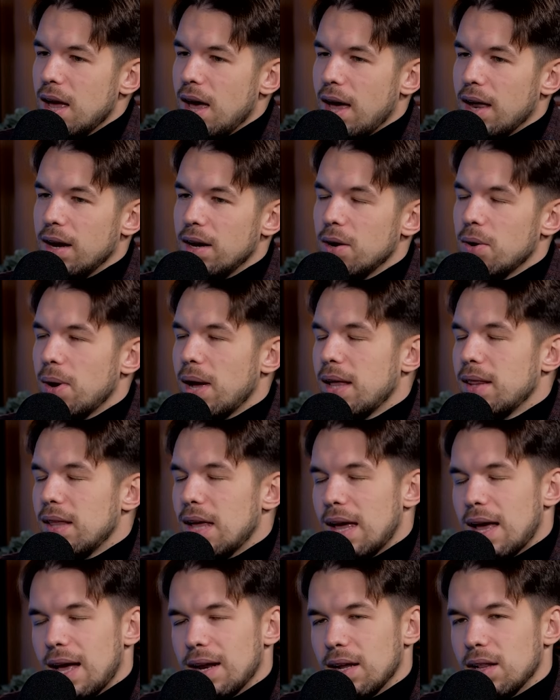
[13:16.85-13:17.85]
And I know
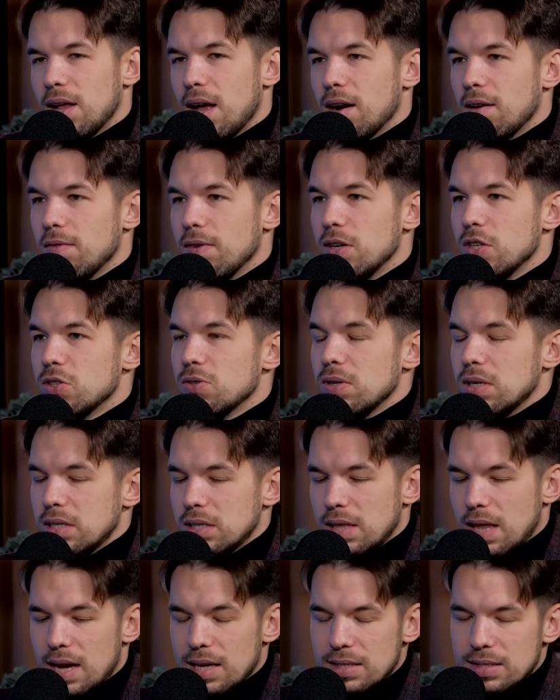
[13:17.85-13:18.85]
they had a lot of
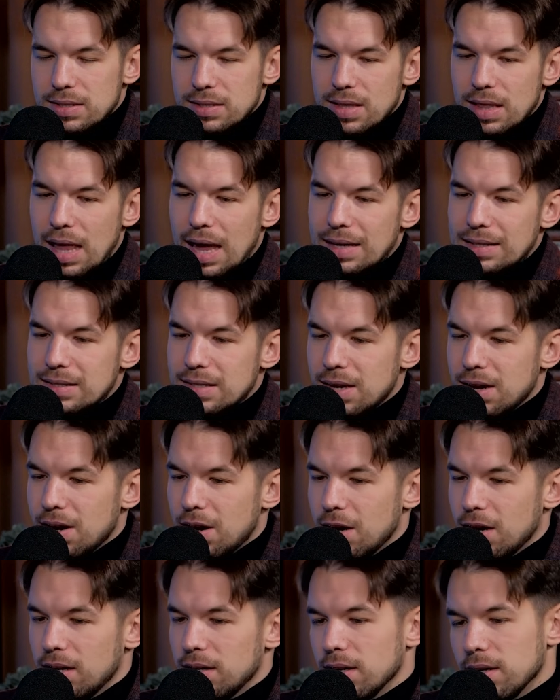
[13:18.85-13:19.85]
injuries last
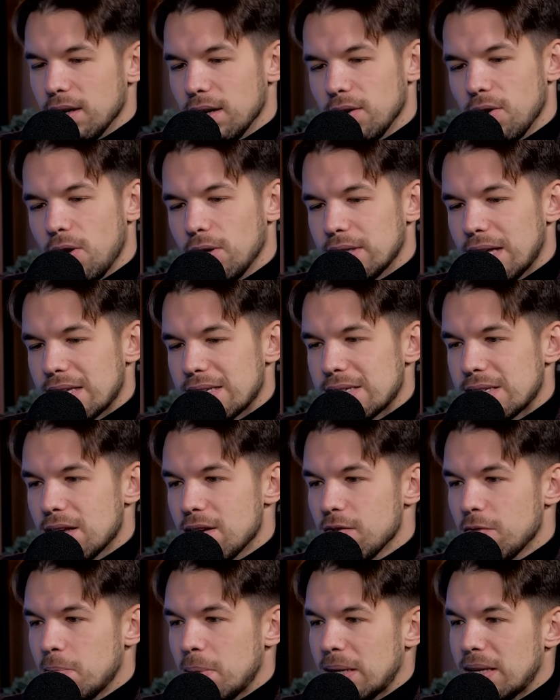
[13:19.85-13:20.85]
year and all that stuff,